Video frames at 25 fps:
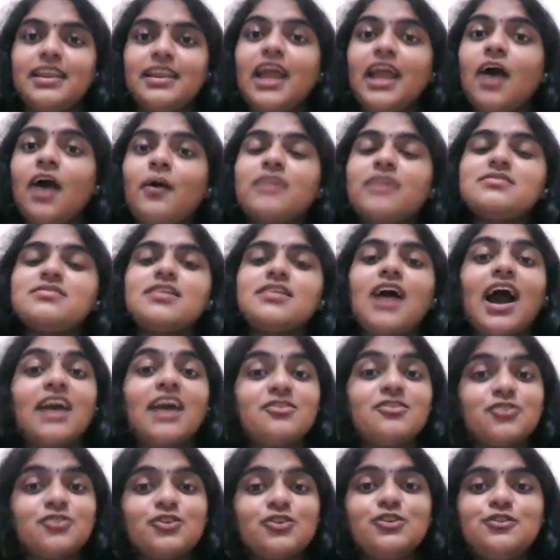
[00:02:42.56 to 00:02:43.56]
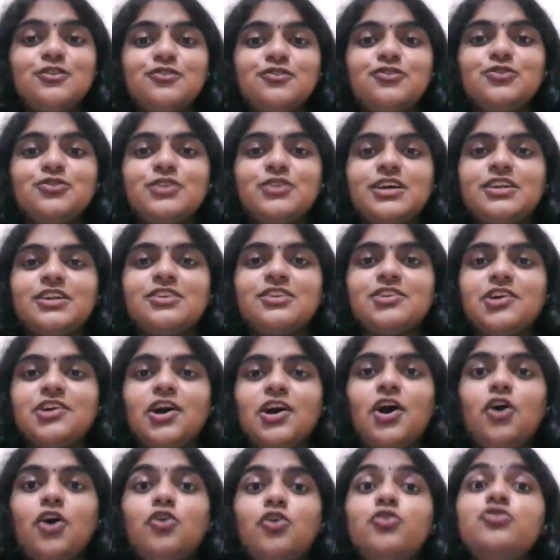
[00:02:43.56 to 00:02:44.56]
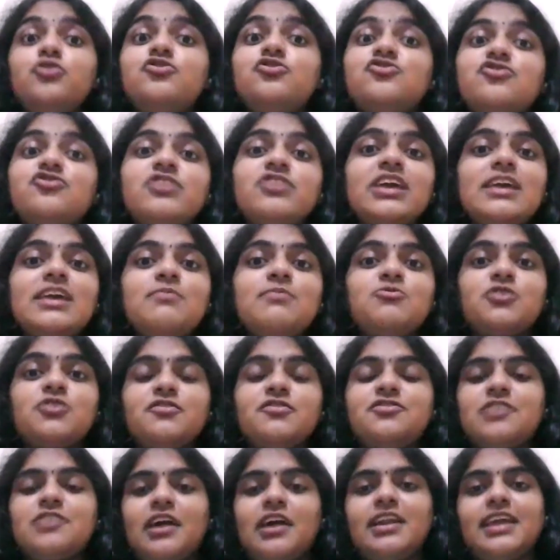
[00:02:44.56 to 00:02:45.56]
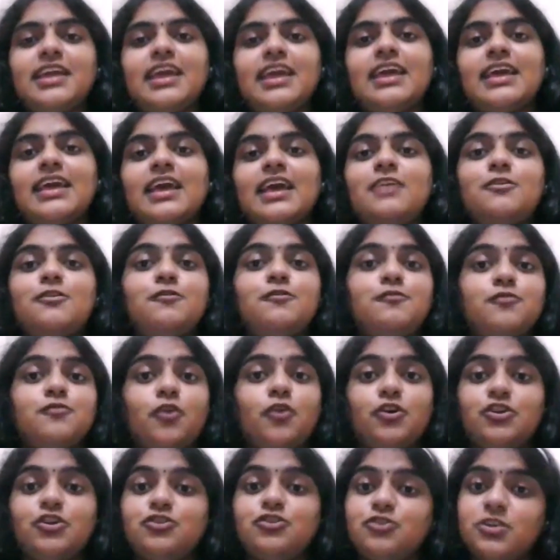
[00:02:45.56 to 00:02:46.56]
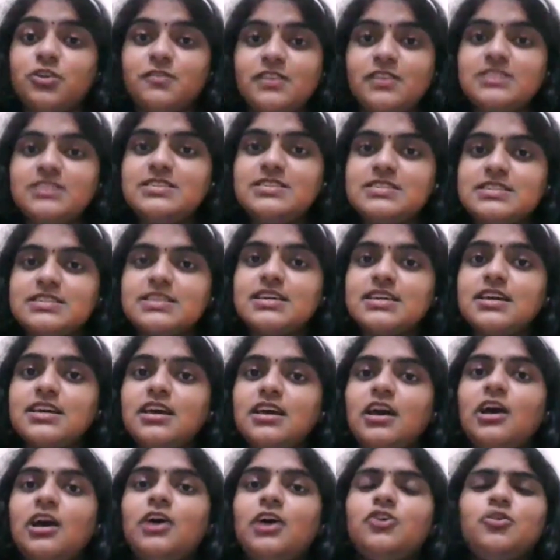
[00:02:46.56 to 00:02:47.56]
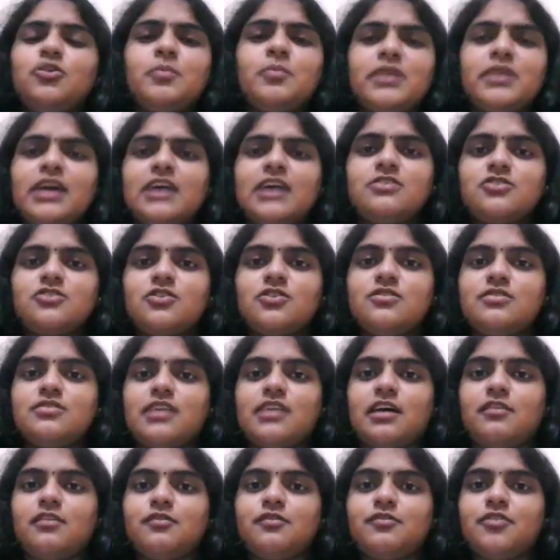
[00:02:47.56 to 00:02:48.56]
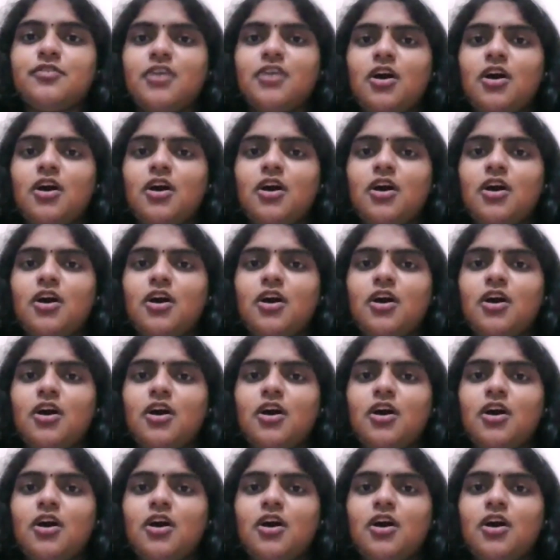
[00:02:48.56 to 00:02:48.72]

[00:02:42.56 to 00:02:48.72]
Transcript: Now, as a high school student who dreams of studying in a foreign university, you may ask yourself,